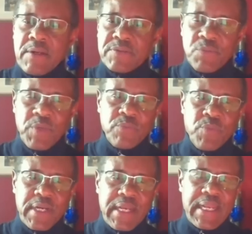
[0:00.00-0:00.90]
So
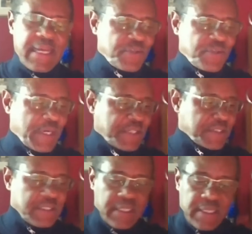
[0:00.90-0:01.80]
one last
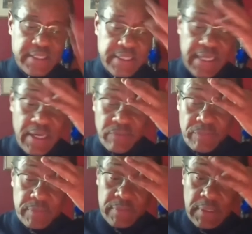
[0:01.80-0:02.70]
question, and then
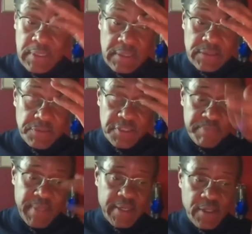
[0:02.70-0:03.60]
I'll turn
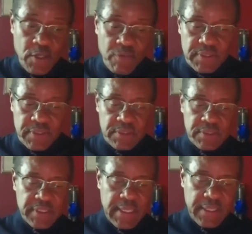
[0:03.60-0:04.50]
this back over to
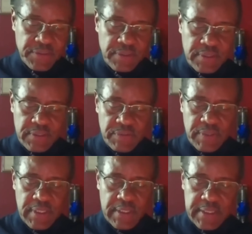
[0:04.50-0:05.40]
Kunal
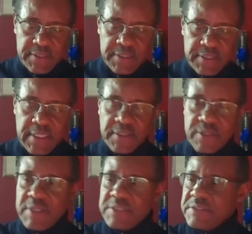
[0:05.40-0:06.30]
to get to the other
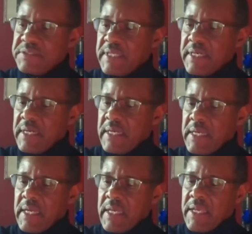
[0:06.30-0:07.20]
questions there.
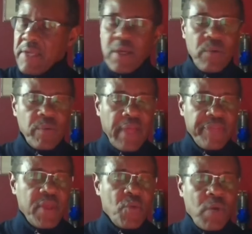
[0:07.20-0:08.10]
I
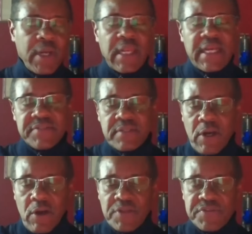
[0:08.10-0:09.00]
think one lesson
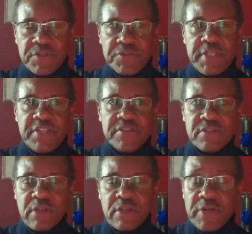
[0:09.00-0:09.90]
all
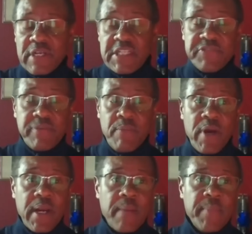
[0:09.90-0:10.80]
associations are learning, at least from
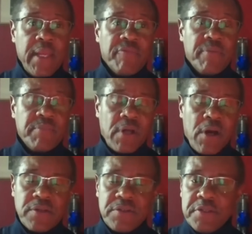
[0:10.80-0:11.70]
what I'm hearing from
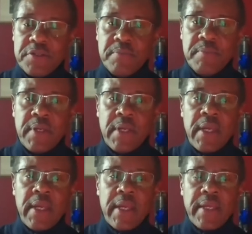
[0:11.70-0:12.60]
talking to them,
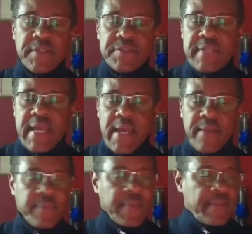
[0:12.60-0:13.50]
is
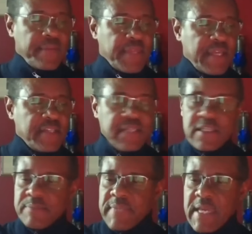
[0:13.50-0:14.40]
that things
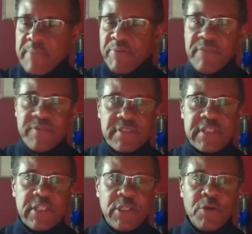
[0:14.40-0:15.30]
that
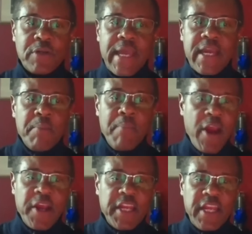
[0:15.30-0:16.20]
previously looked like a
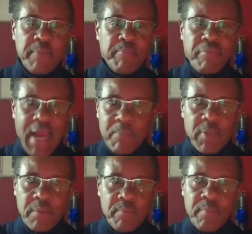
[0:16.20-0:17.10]
marketing
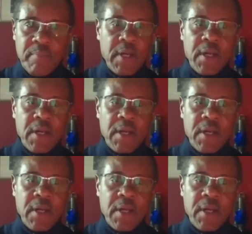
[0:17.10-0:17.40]
problem